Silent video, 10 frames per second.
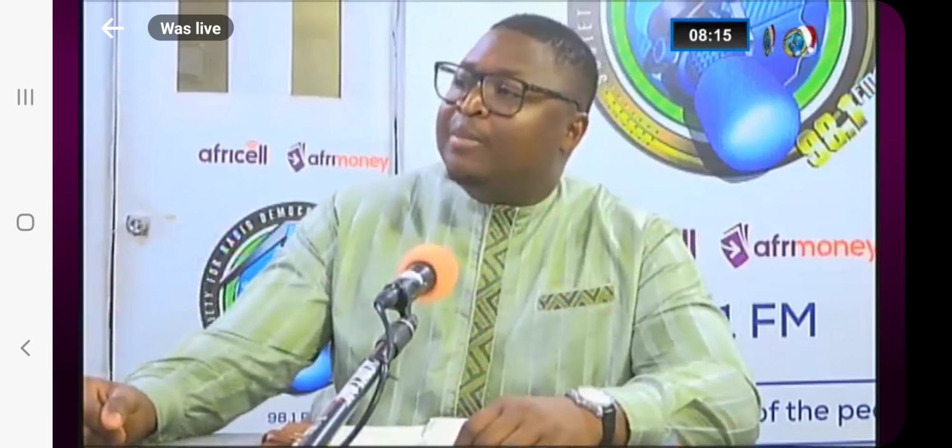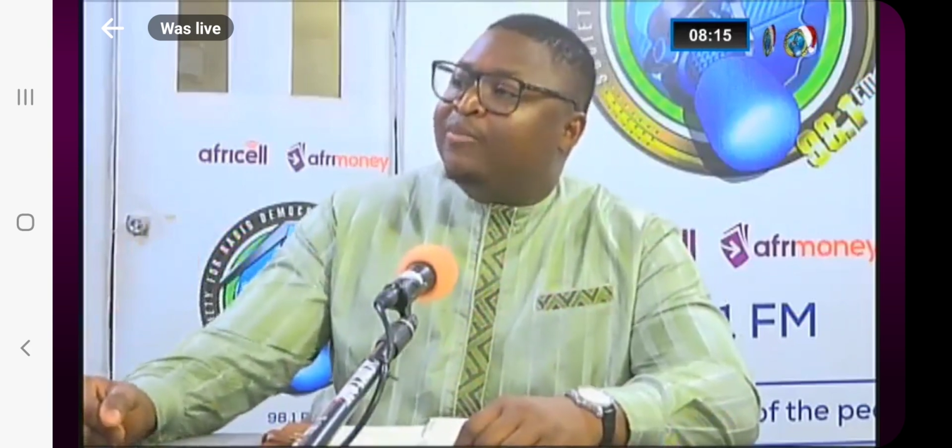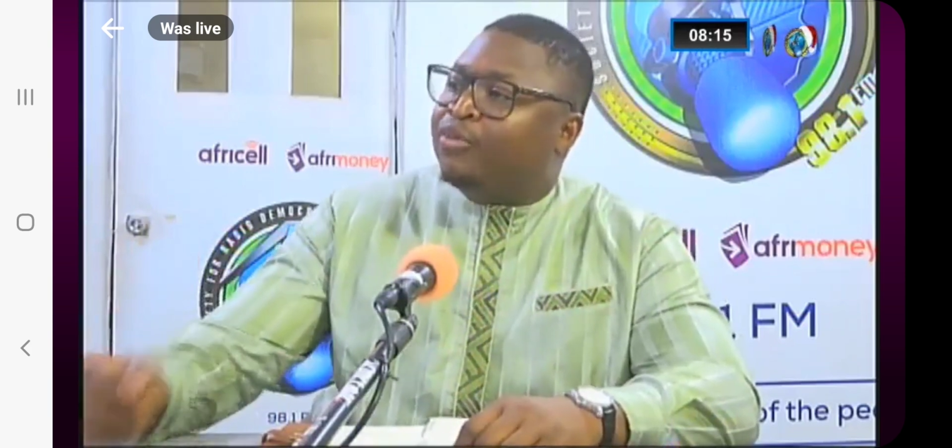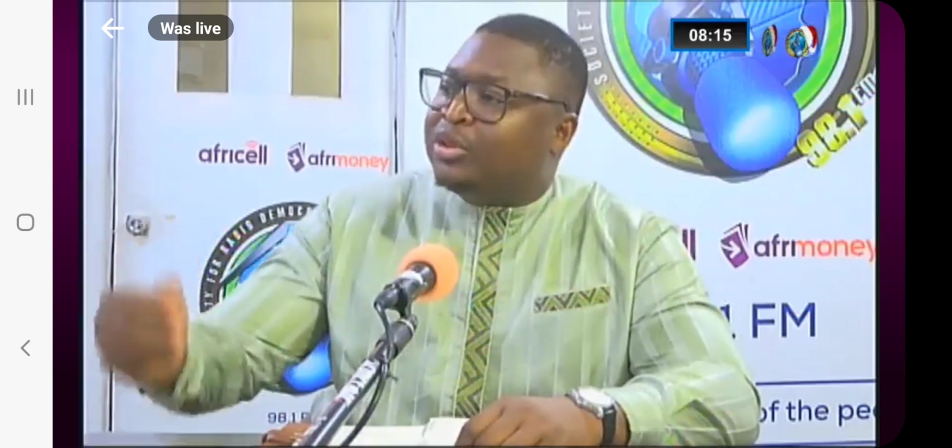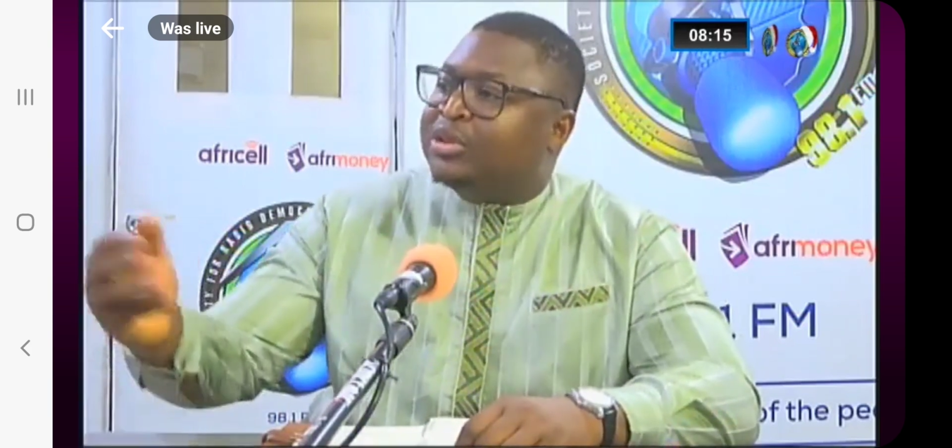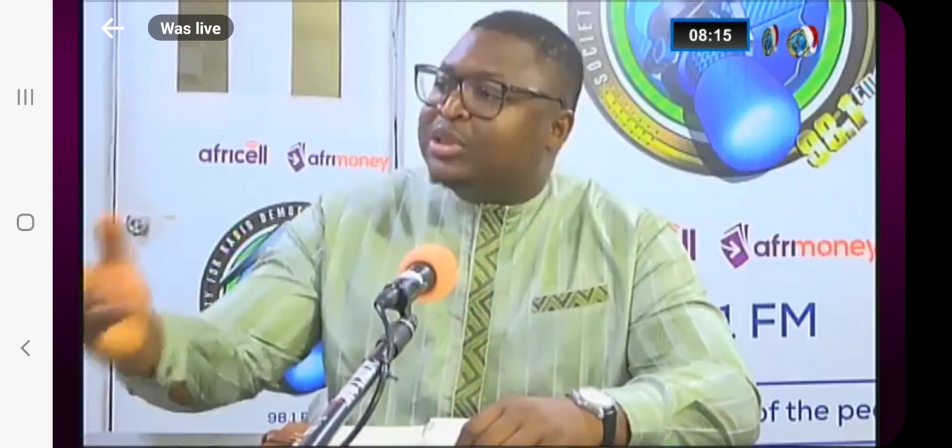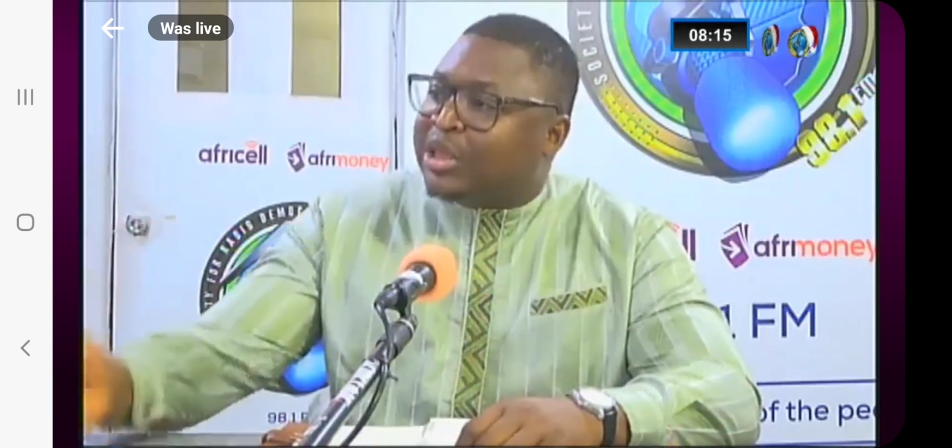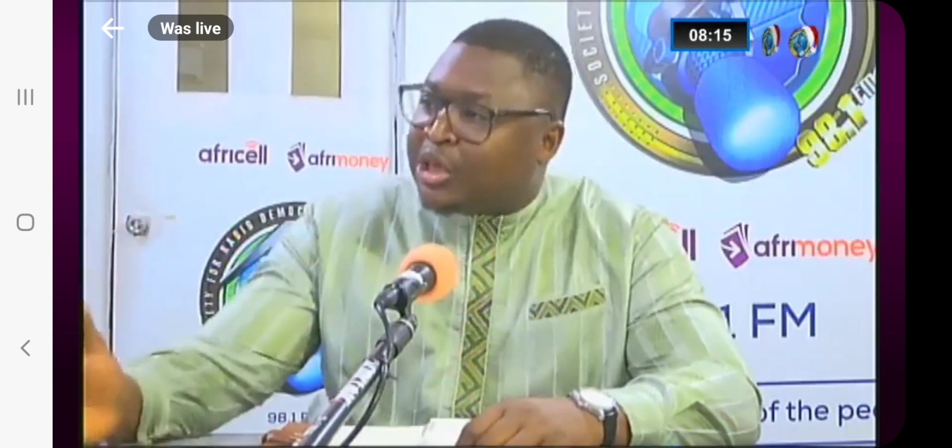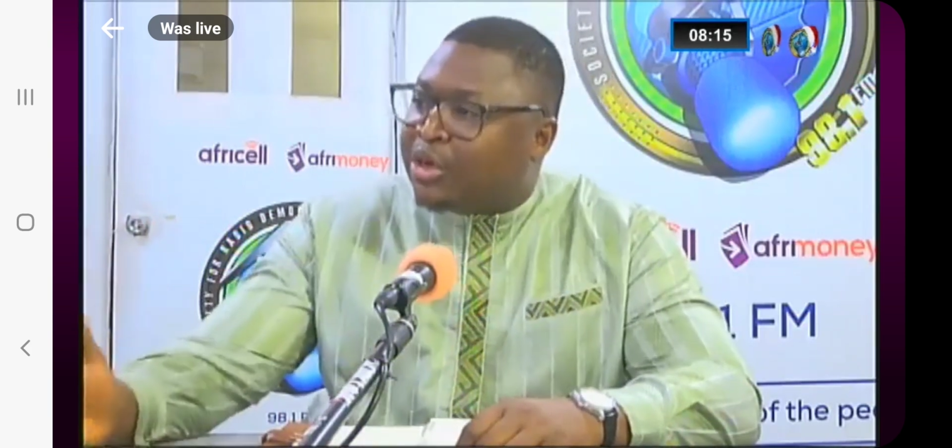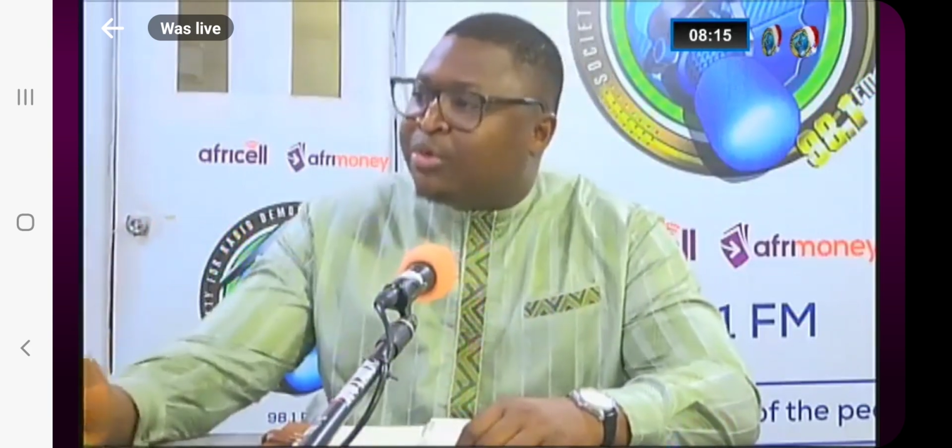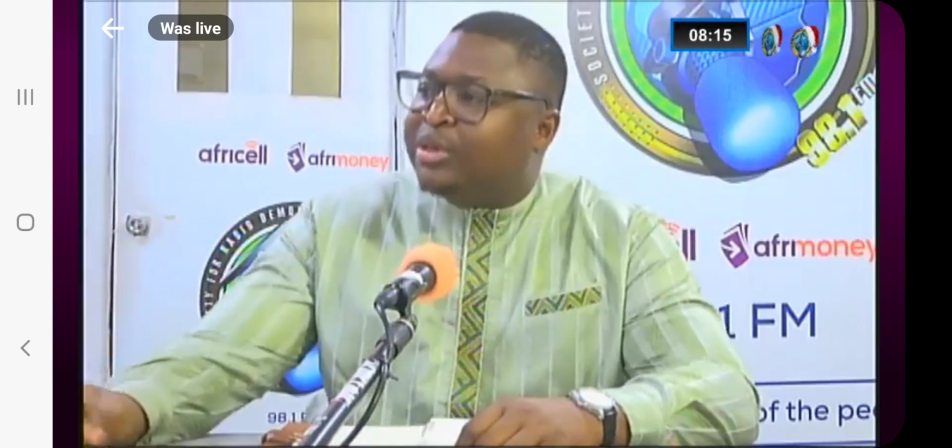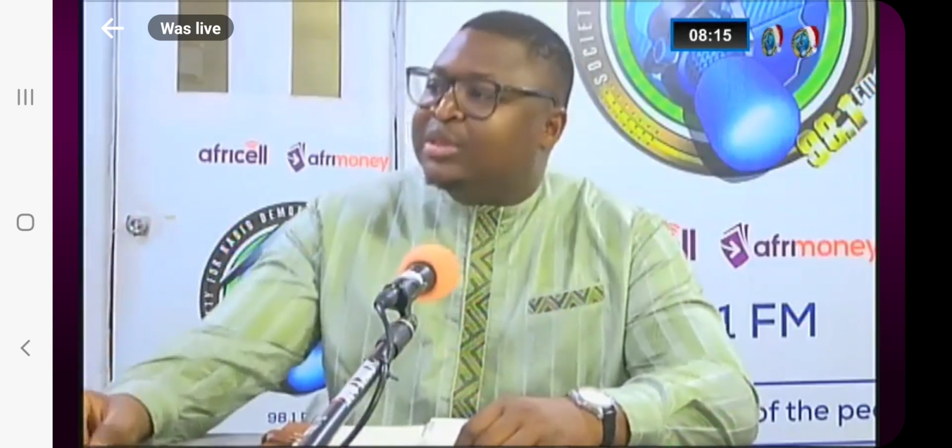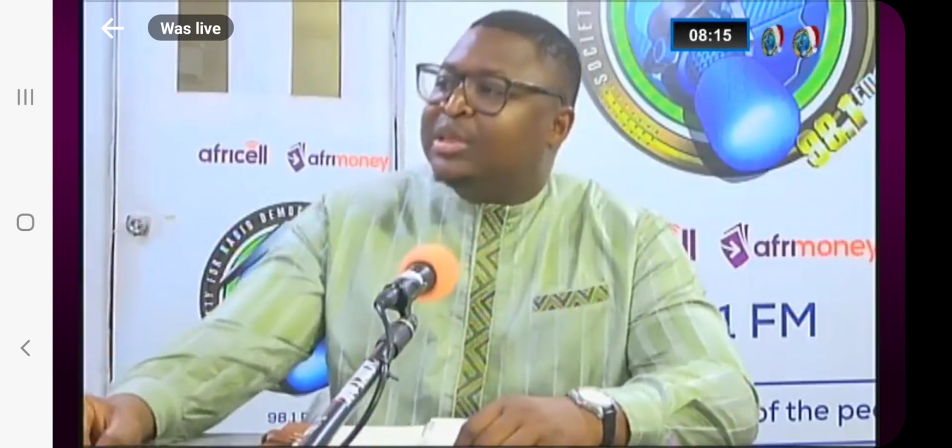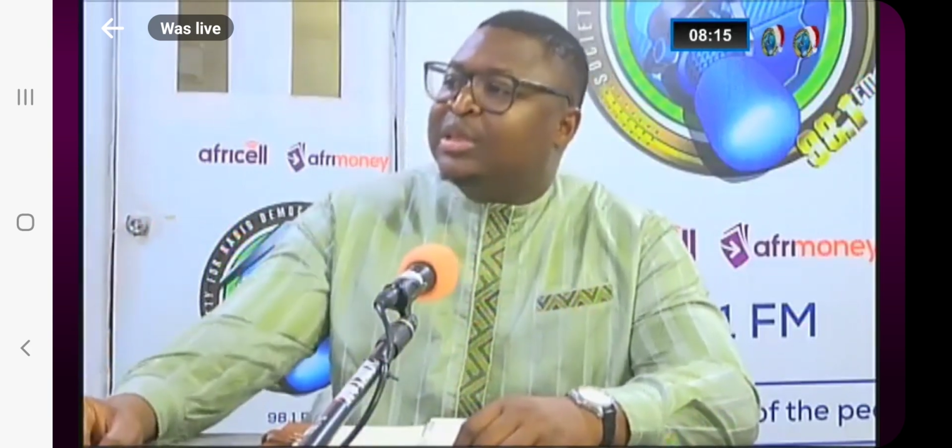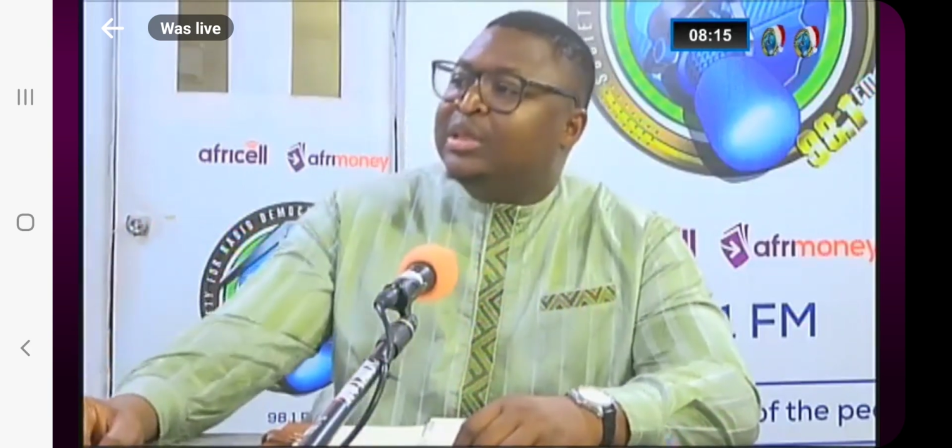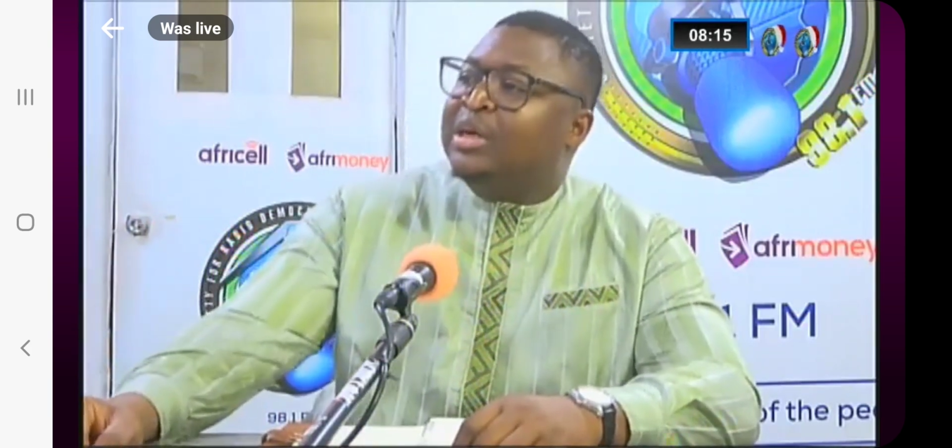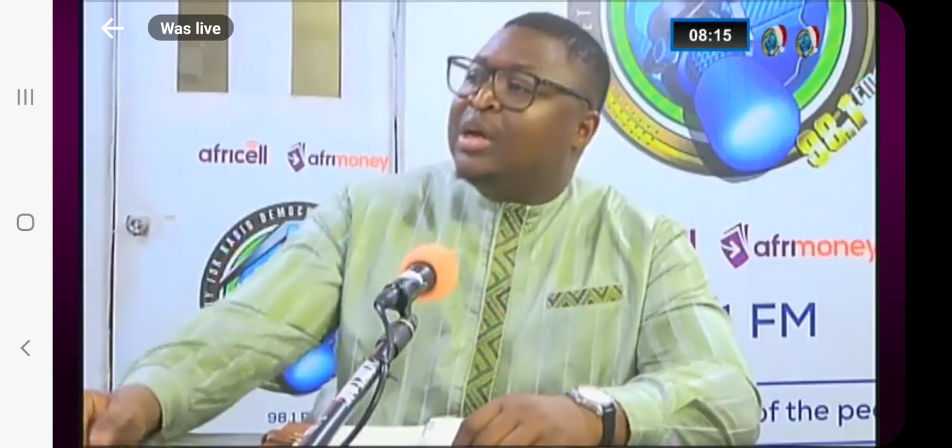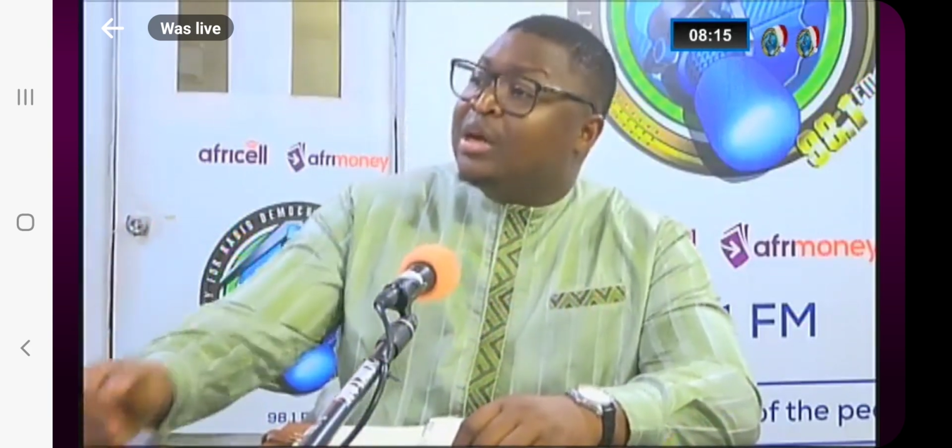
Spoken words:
food insecurity,